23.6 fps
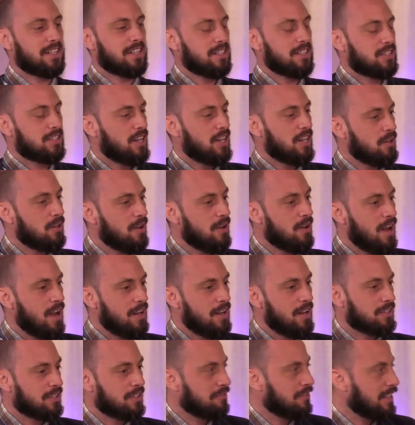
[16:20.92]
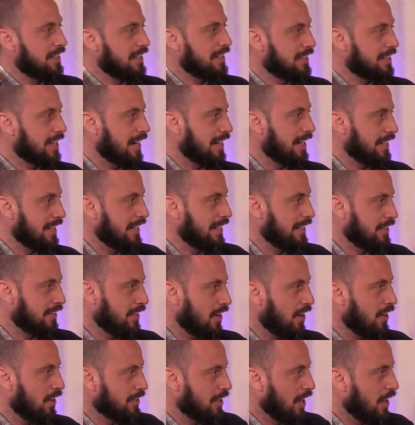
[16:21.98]
and it's like it's so hard to really take in that
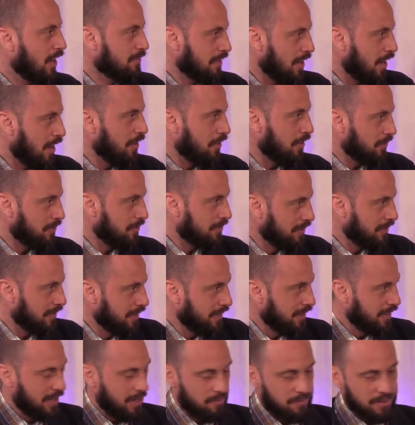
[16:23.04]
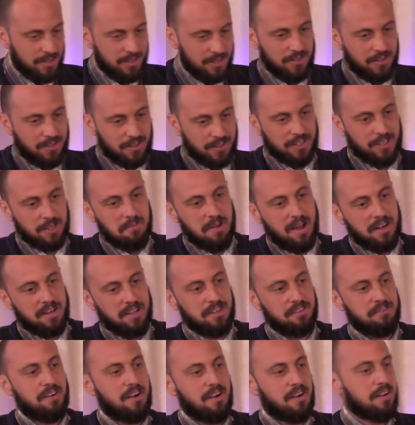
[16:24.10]
I don't know. And when you think about it, the
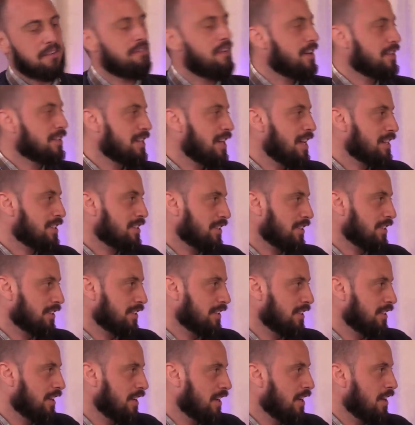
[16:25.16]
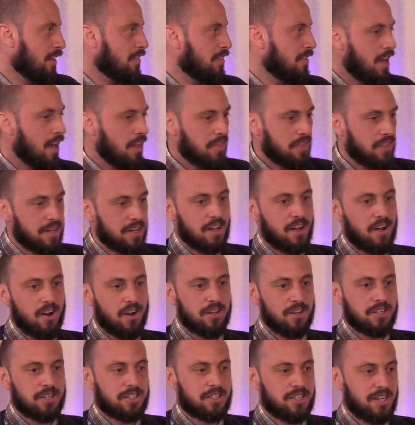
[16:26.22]
very first lesson, nothing
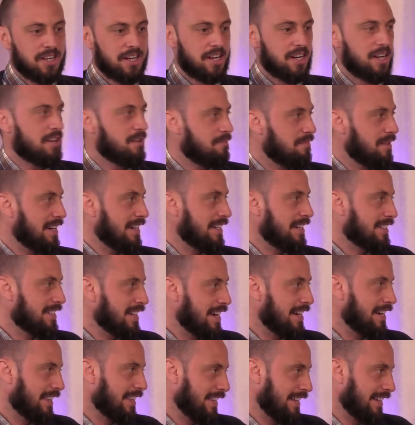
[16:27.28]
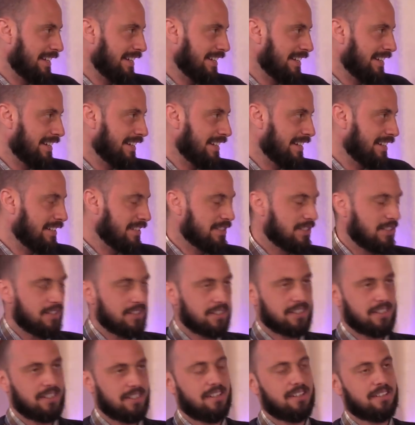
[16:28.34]
I see means anything. It's
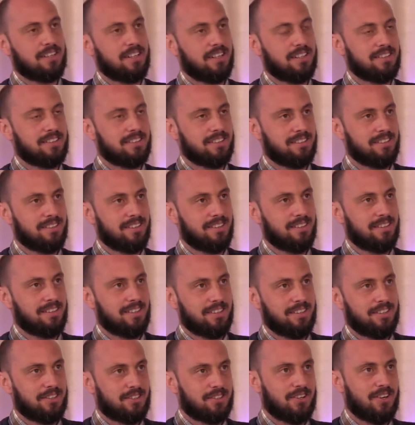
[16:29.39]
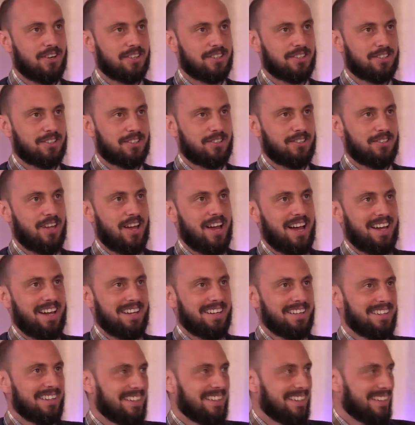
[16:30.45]
like, okay, you try and do it's that.
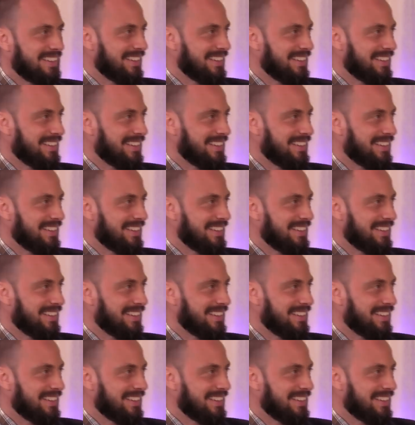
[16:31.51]
like an